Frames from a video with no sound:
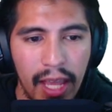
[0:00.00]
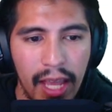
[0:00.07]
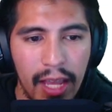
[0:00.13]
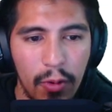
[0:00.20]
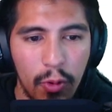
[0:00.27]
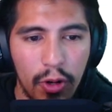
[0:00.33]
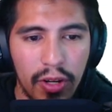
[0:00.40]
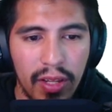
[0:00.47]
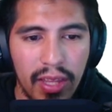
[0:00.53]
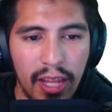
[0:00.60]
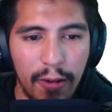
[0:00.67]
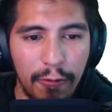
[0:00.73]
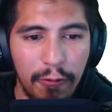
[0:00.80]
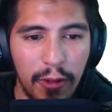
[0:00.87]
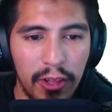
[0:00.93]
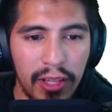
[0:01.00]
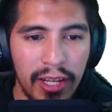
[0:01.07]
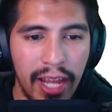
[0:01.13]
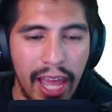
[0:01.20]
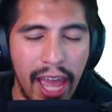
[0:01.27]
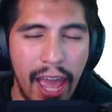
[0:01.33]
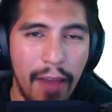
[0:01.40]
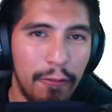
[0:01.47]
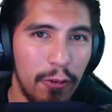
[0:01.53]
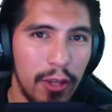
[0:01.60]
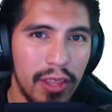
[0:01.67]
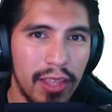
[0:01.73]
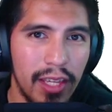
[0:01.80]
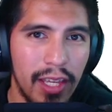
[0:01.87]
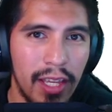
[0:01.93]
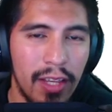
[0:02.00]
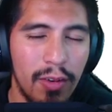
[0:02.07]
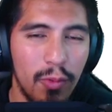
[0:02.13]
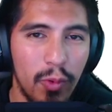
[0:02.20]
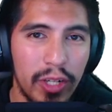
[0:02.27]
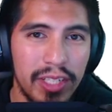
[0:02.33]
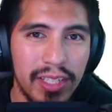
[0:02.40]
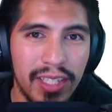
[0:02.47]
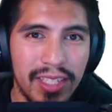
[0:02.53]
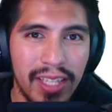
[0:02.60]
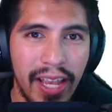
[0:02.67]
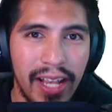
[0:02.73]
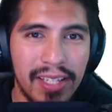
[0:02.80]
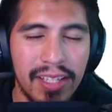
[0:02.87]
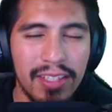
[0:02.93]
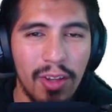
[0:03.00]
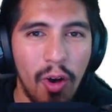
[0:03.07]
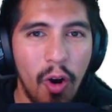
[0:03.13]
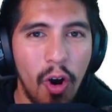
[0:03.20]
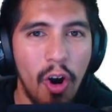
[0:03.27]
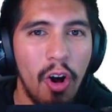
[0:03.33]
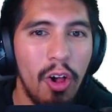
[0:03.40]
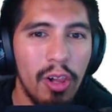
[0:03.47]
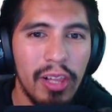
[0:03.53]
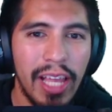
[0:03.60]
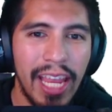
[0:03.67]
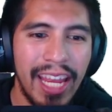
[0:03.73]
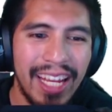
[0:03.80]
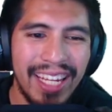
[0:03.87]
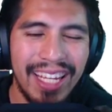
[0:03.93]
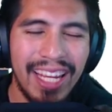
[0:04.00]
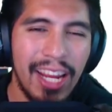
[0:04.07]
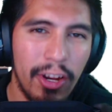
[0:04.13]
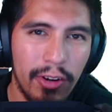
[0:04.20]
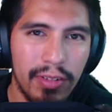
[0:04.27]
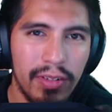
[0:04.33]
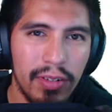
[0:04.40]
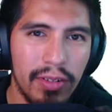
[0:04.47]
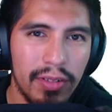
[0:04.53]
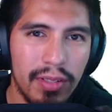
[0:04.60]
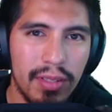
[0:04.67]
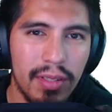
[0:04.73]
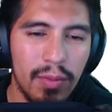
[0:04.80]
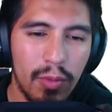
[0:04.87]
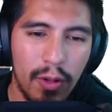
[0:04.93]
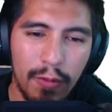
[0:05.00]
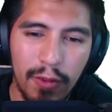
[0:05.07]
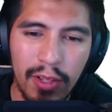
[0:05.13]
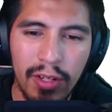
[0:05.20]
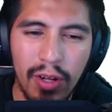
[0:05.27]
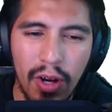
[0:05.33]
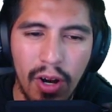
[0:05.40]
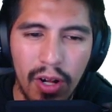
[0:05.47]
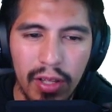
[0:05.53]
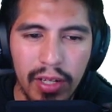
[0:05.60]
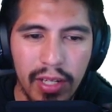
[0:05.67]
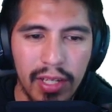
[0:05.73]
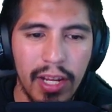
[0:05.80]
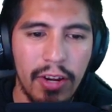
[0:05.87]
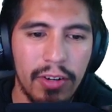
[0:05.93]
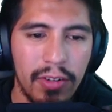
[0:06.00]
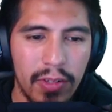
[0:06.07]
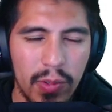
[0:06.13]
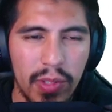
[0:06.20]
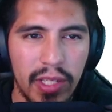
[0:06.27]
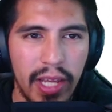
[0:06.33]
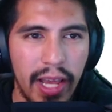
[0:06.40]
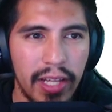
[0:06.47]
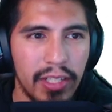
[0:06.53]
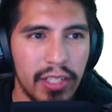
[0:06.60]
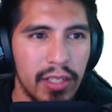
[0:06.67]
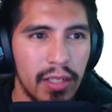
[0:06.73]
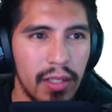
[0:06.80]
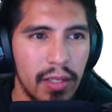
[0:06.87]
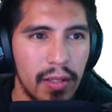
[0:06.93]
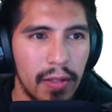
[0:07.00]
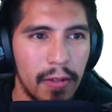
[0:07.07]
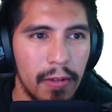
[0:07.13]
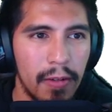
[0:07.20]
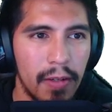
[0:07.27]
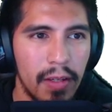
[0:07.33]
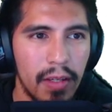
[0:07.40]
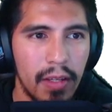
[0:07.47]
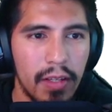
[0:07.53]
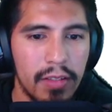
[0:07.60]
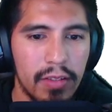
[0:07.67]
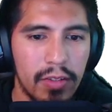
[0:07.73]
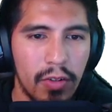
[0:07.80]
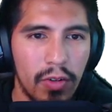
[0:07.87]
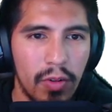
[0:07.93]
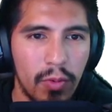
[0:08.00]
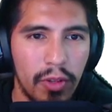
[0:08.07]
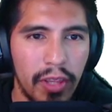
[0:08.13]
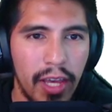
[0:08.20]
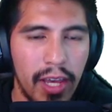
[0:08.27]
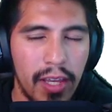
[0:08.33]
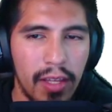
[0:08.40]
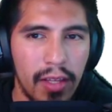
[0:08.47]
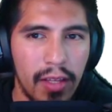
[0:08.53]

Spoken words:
We're going to then fill in everything, which in this case is all 80 characters. We're going to fill in all 80 characters with a dash. Go ahead and run that.